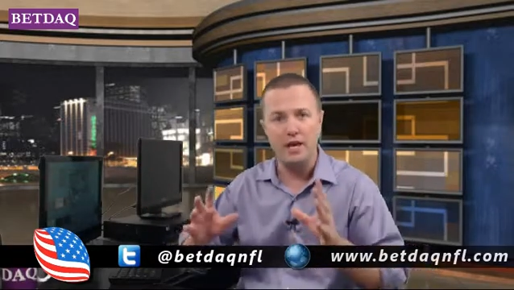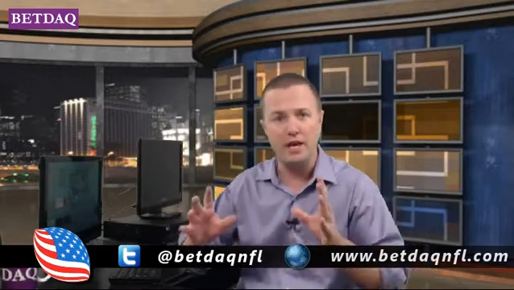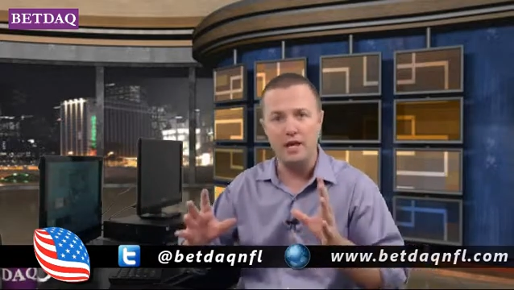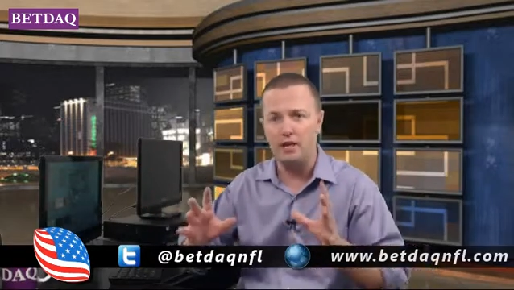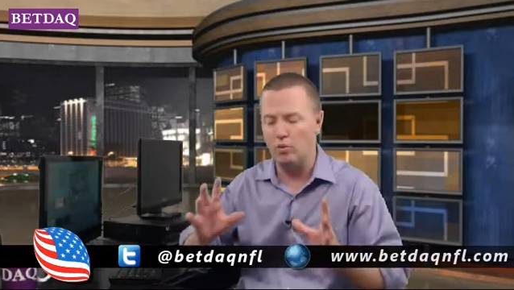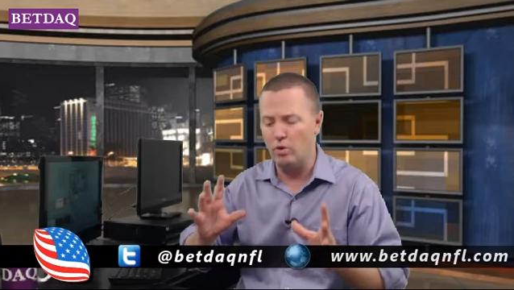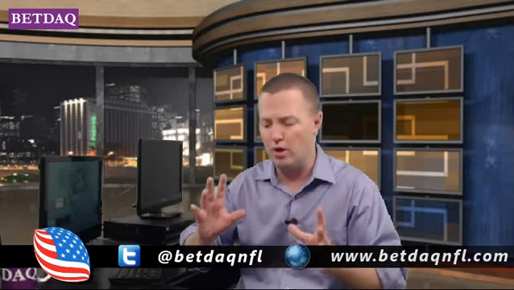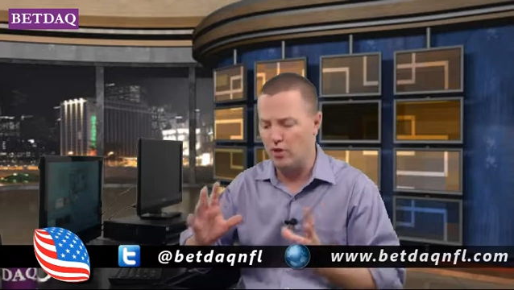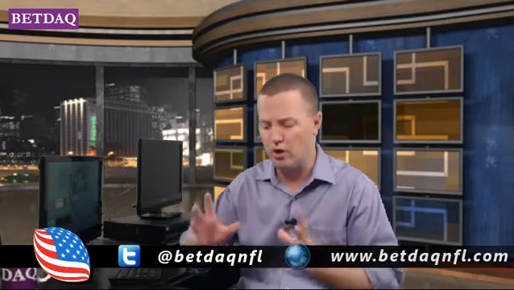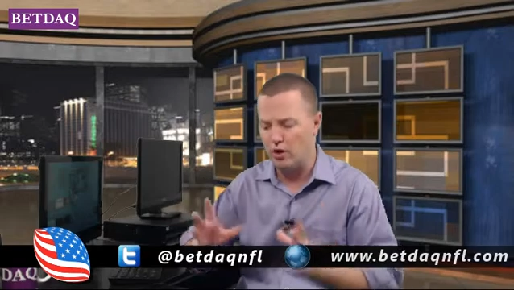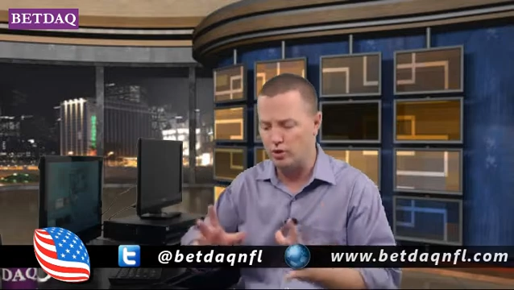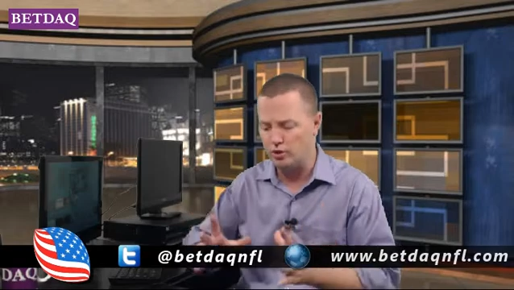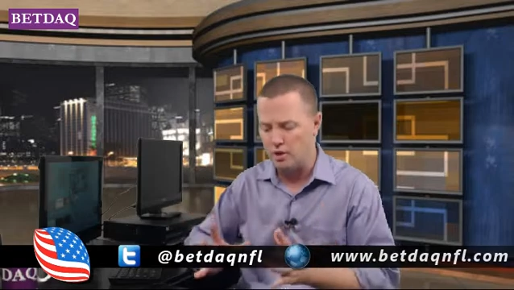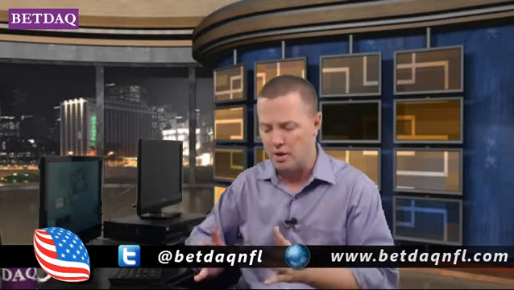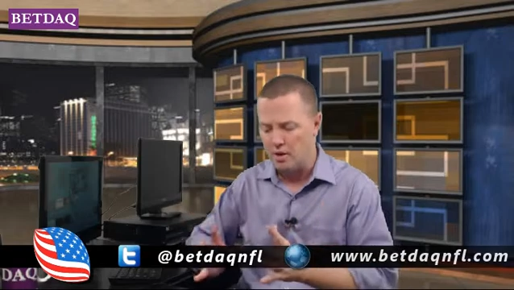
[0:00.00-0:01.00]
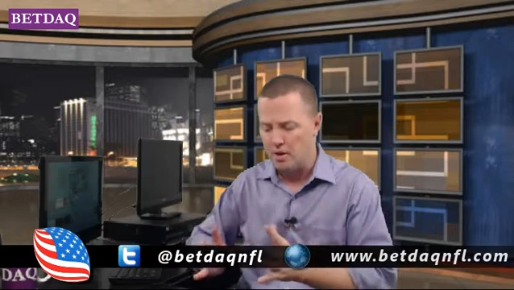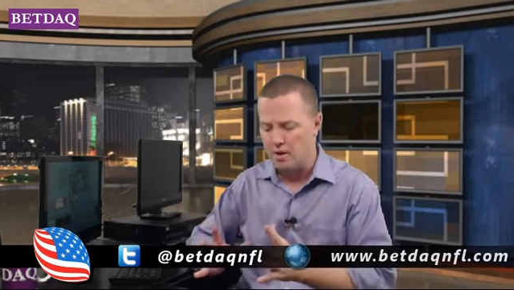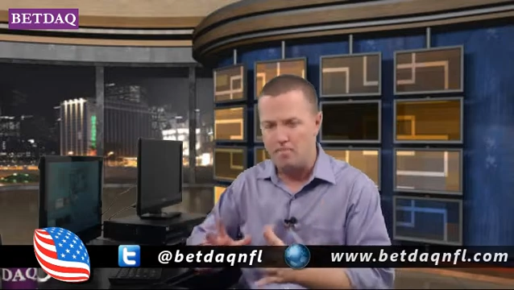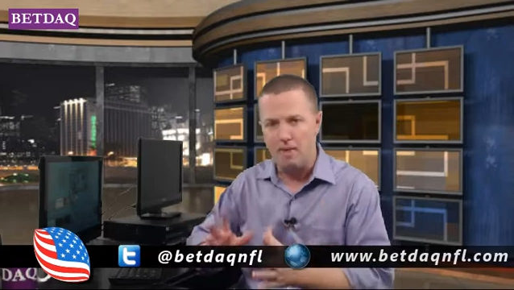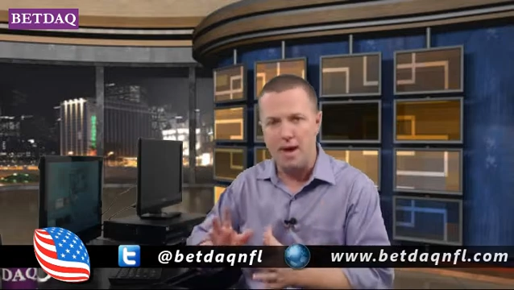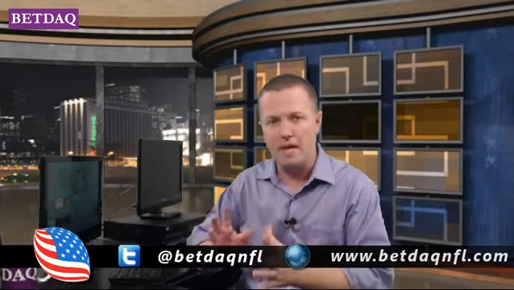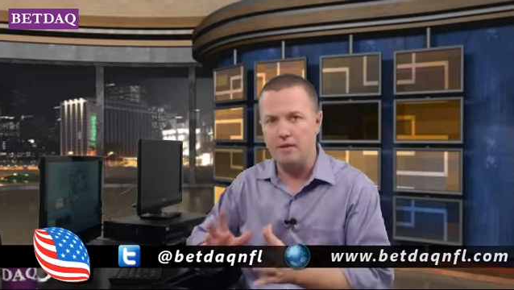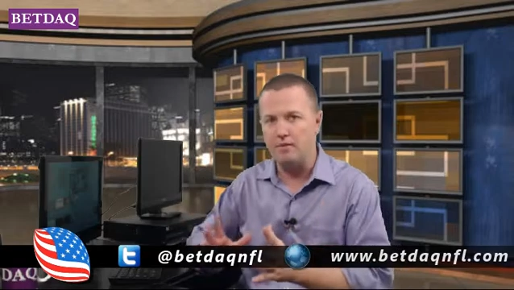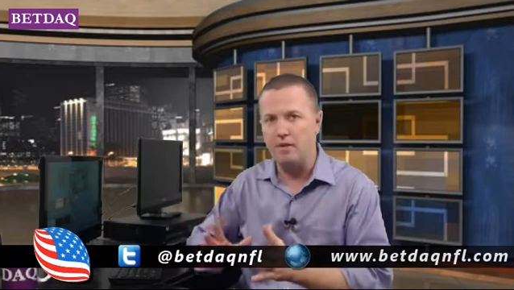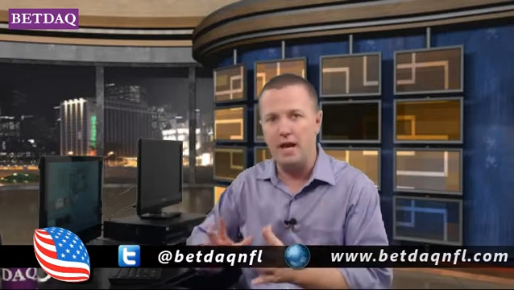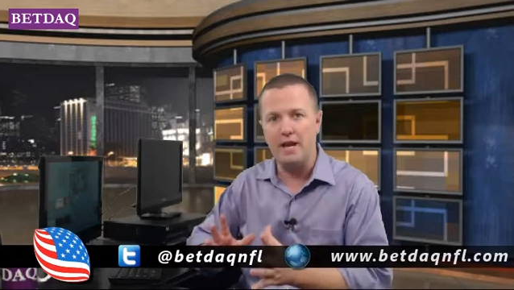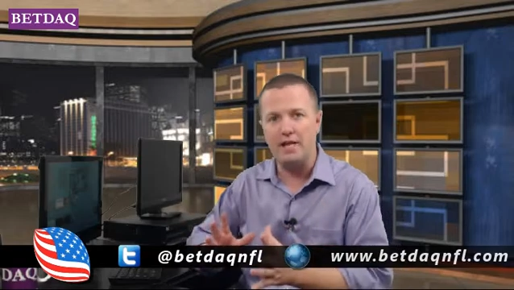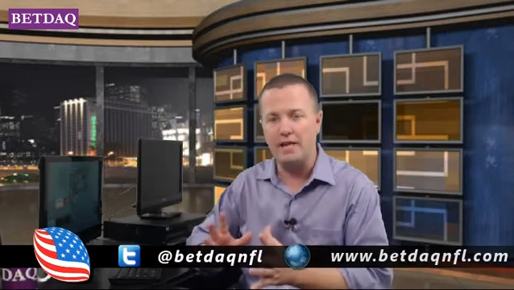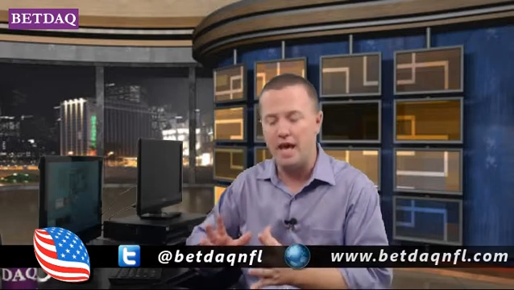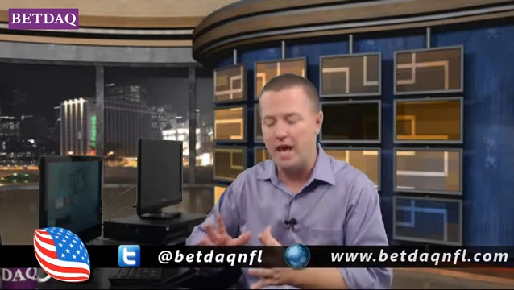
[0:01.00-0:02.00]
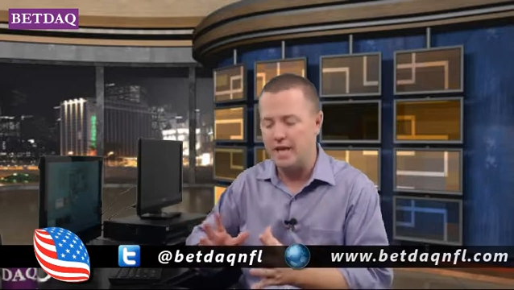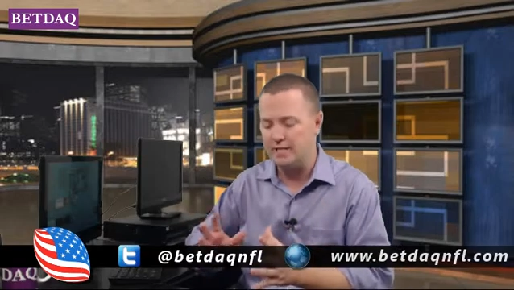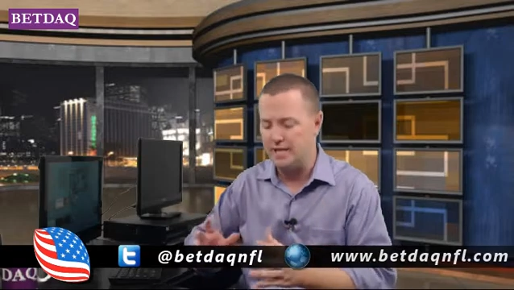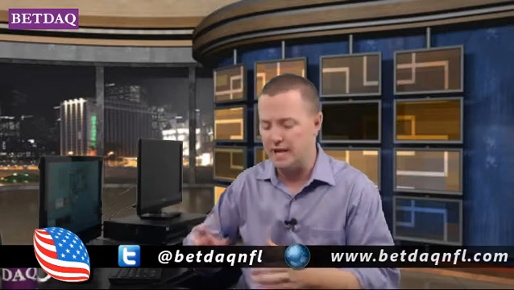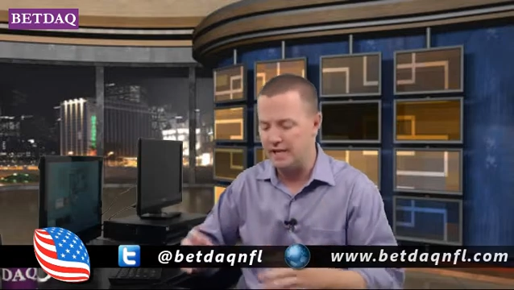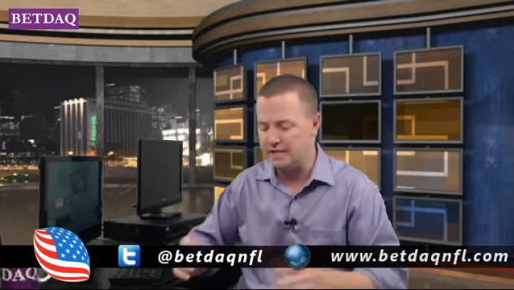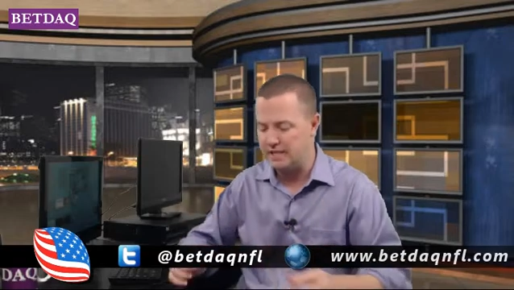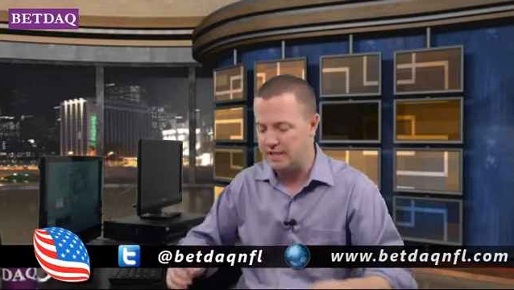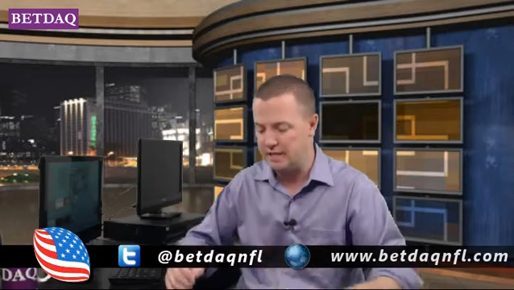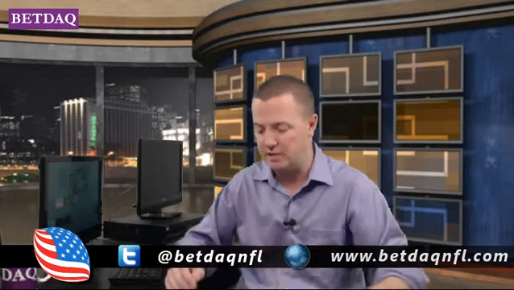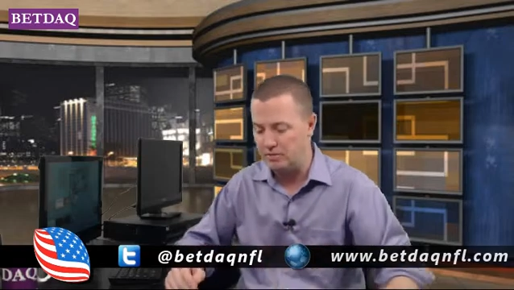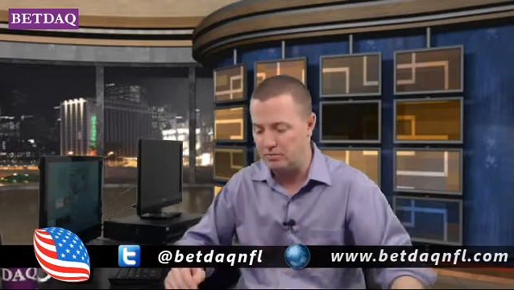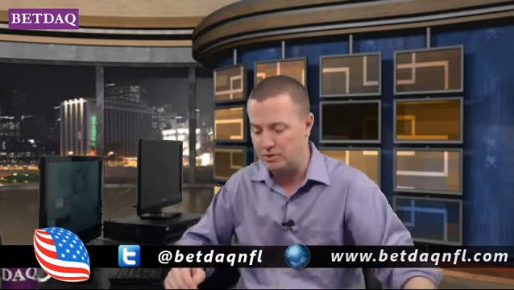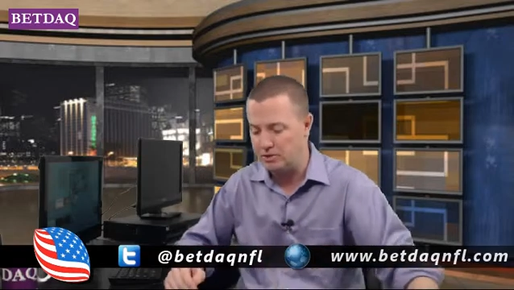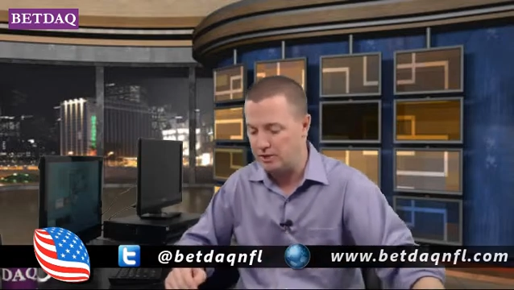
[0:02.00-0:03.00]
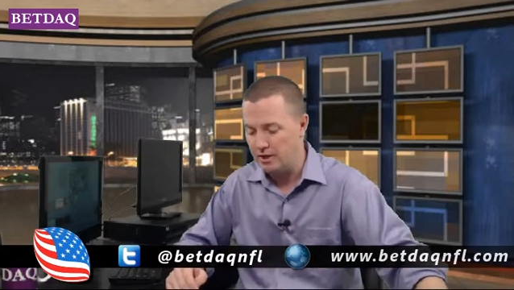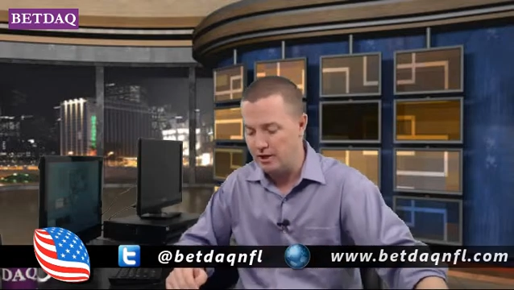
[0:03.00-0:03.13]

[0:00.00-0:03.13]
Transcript: any one of those Peyton Manning heyday teams.